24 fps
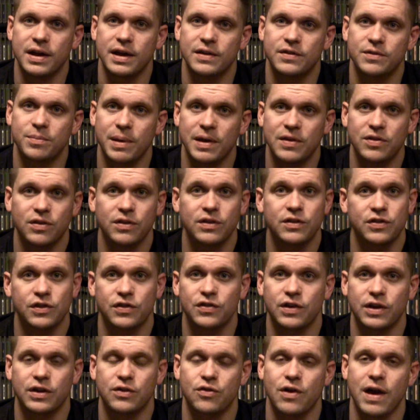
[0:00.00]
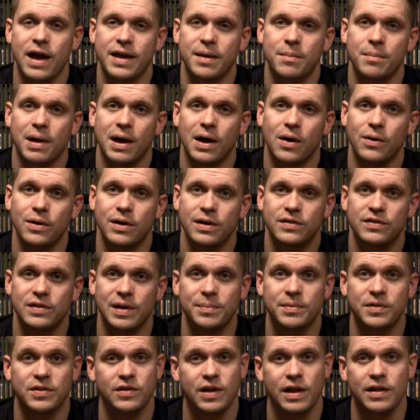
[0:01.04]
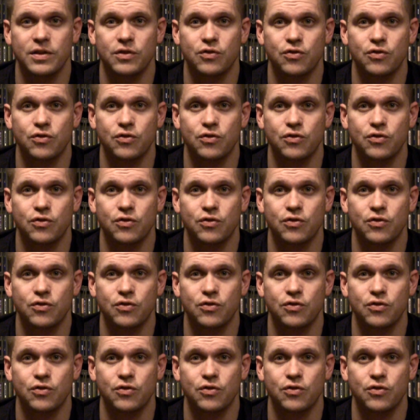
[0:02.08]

It's basically just like Dragon Power, except it's got